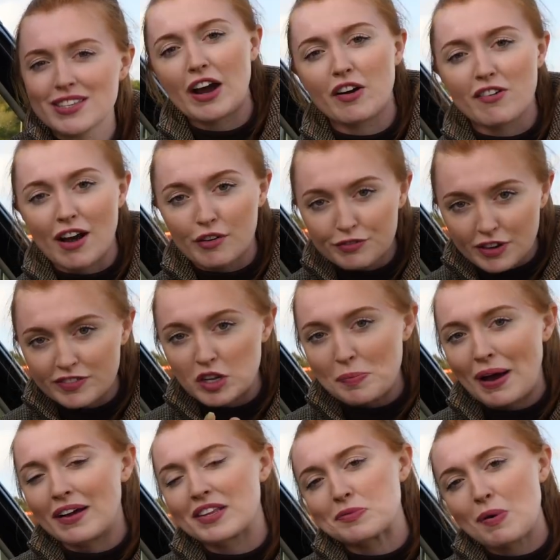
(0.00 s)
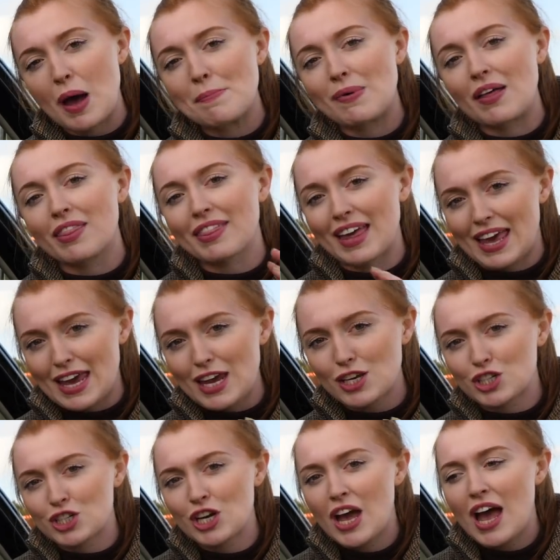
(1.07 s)
around £50 per month
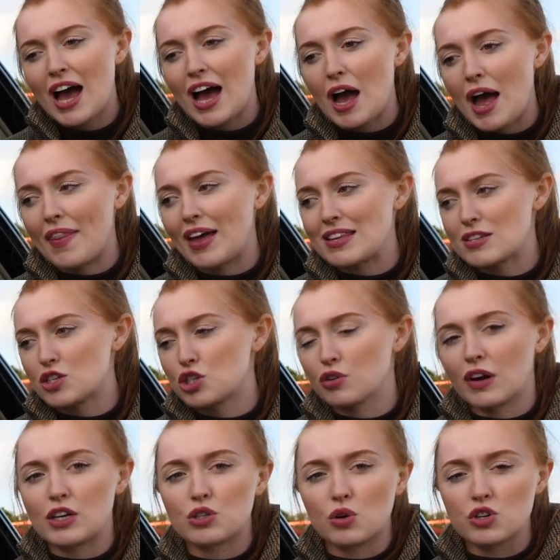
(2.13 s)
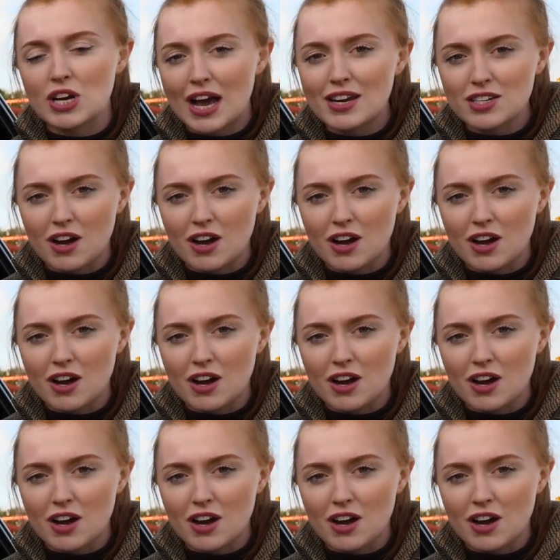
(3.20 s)
each, and that's insuring George and